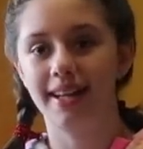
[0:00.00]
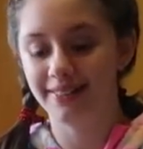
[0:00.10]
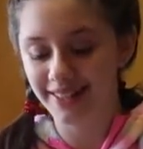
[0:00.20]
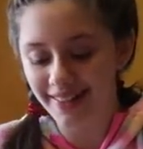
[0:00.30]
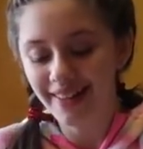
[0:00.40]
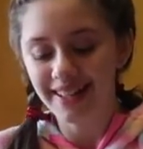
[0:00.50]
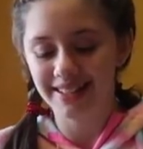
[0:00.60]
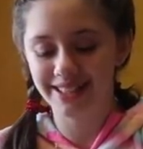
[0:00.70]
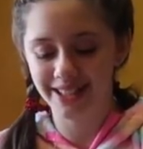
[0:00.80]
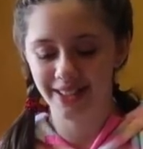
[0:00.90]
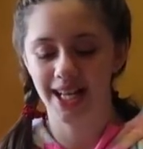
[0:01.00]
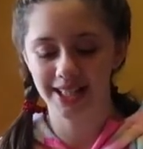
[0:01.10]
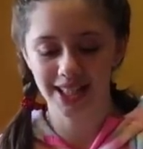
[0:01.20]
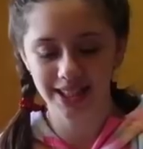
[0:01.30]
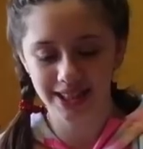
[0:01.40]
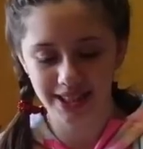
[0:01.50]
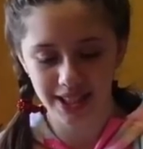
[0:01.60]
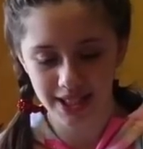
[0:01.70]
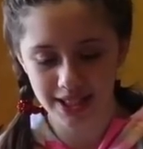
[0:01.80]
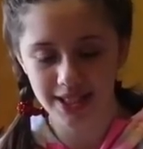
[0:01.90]
don't know. So I think
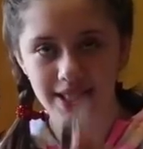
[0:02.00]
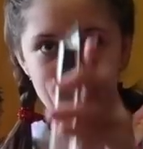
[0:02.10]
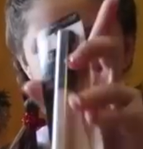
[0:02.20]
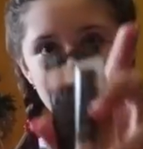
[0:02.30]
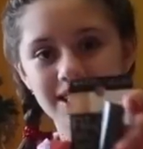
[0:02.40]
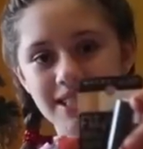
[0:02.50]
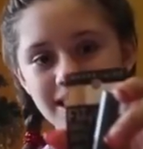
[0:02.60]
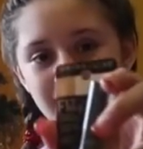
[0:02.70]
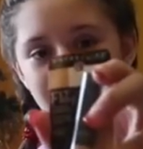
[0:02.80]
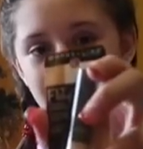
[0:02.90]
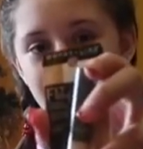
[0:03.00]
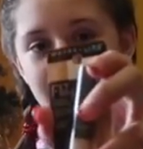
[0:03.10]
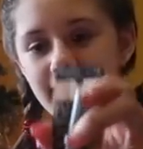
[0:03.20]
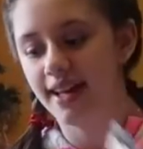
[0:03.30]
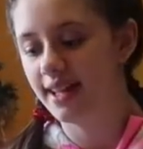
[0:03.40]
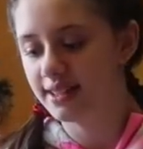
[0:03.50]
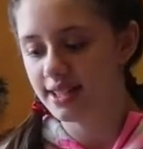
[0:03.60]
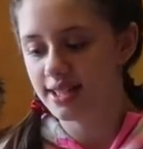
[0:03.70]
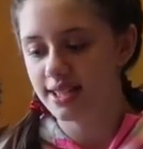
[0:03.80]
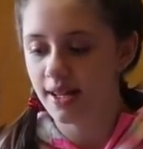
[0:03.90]
this says it's concealer, and
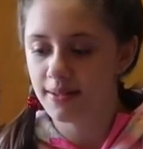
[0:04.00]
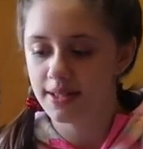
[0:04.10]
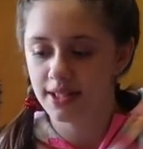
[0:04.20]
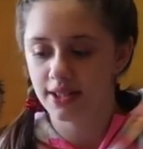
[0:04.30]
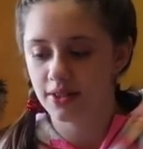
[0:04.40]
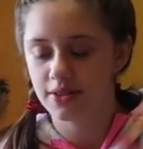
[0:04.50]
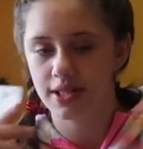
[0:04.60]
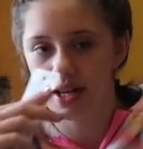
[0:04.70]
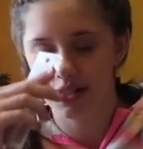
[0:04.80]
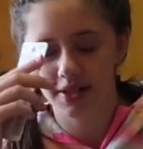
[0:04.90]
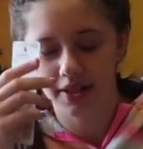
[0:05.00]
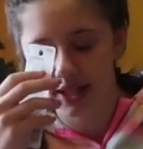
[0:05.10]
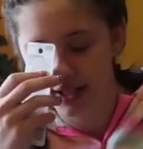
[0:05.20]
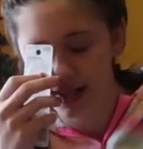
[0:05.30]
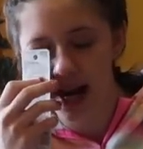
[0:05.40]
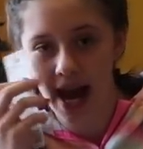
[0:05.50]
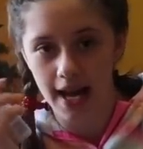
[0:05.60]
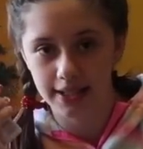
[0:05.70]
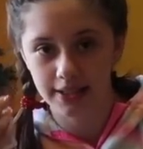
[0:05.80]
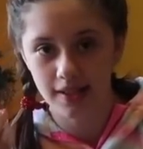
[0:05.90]
this I think goes under like your
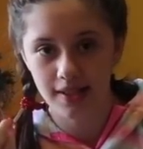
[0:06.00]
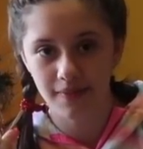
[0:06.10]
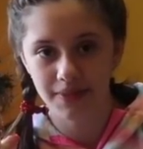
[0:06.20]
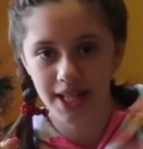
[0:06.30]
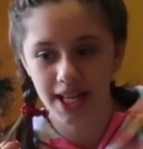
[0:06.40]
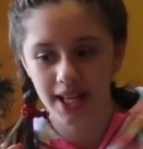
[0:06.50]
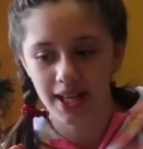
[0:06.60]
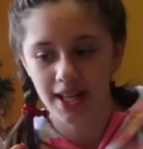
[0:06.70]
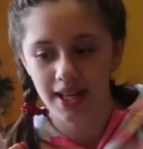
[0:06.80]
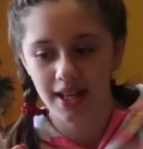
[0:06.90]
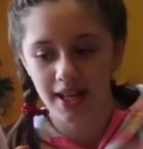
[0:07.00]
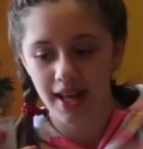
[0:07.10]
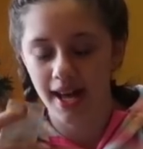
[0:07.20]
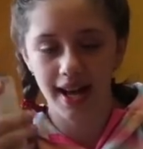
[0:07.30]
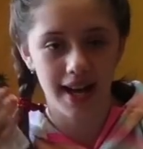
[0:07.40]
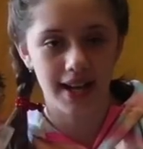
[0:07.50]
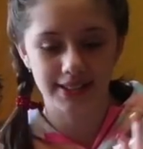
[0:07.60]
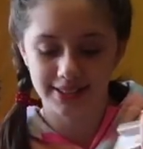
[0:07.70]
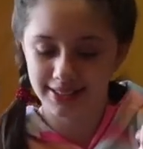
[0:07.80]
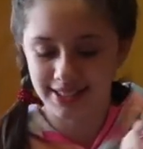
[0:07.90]
eyes or something.
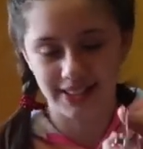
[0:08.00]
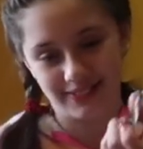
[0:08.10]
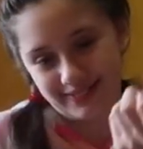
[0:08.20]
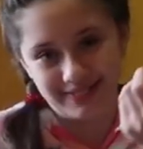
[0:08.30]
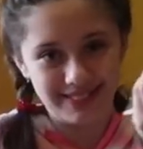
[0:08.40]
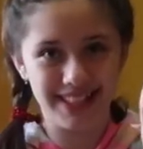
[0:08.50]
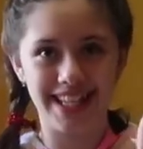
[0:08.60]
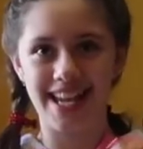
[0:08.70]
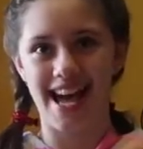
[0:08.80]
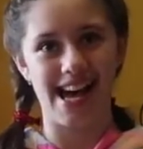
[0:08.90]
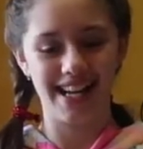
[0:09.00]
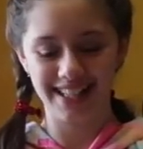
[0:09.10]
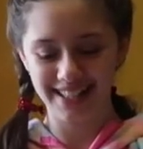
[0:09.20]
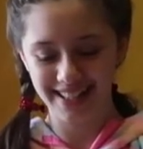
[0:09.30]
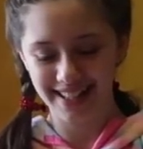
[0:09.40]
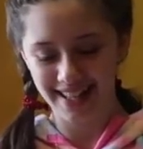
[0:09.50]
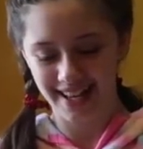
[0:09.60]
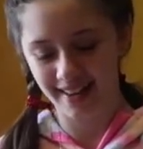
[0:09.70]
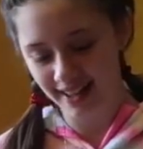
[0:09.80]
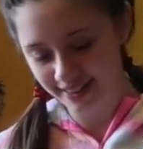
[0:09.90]
So yeah,
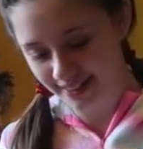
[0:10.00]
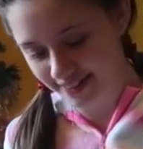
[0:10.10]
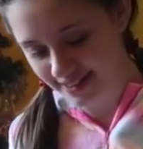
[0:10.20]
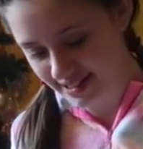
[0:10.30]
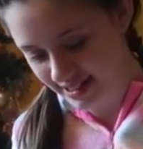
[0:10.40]
I got those